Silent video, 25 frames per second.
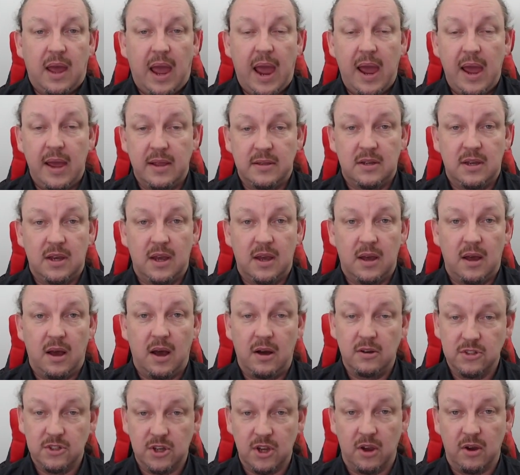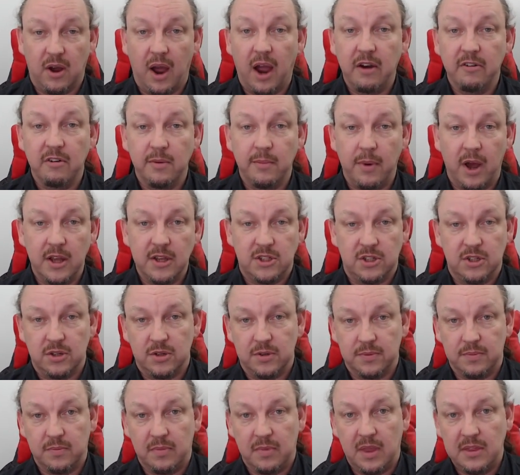And also, I remind you,